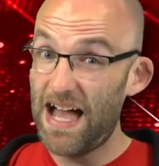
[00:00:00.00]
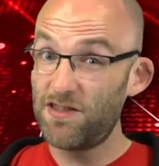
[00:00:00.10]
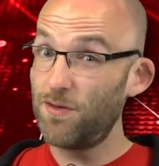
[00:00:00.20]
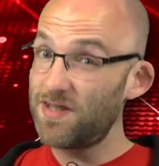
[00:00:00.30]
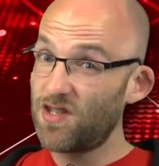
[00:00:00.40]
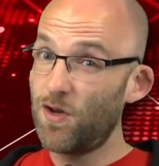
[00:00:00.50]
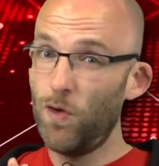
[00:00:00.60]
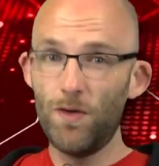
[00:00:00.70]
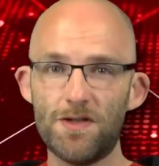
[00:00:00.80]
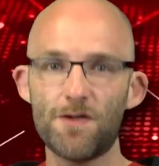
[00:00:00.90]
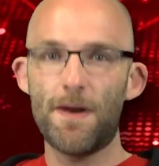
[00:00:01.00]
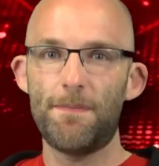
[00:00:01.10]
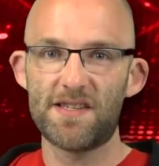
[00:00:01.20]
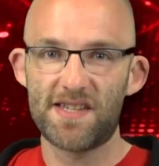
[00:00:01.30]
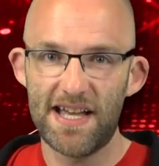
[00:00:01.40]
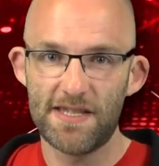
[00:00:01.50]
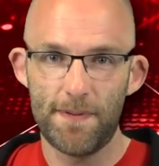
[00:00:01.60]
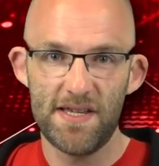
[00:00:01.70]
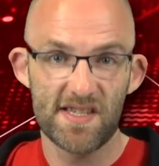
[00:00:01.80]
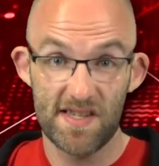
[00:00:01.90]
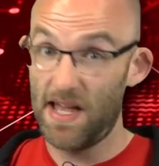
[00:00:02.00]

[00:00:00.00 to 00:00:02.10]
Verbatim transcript: I know it's cool to rip this guy to pieces,